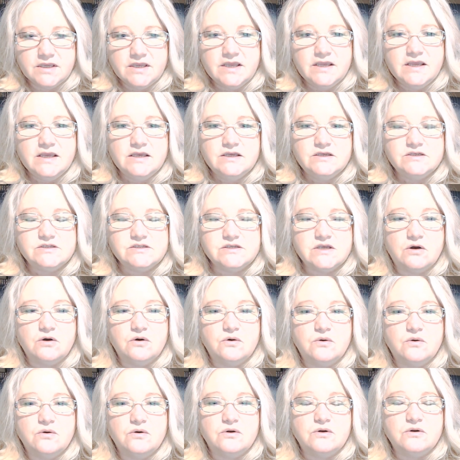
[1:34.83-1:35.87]

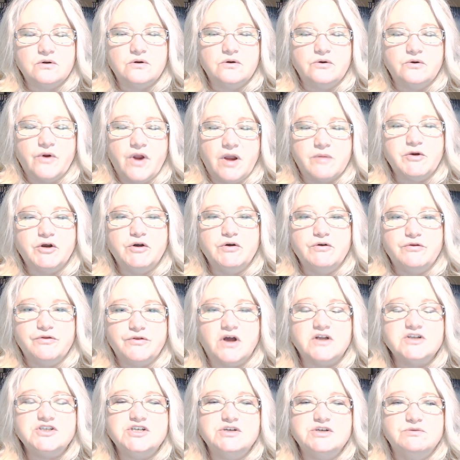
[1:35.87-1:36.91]
So Grandma, who
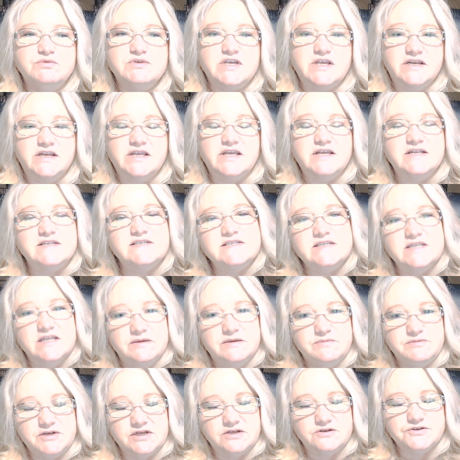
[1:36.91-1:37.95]
thought she was going to get sleep
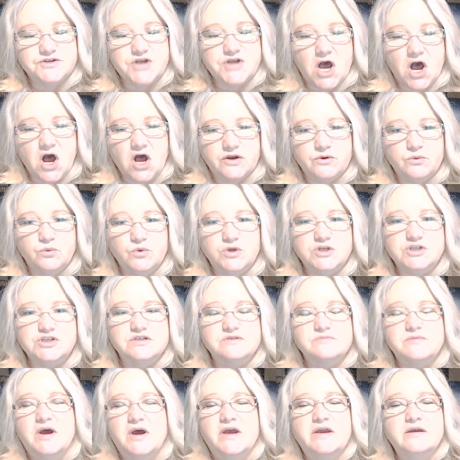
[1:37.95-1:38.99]
till dawn, which is
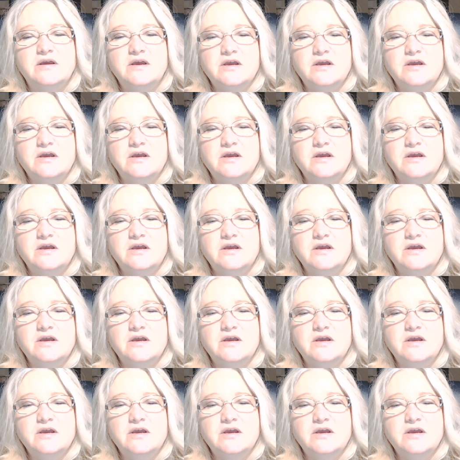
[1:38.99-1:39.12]
my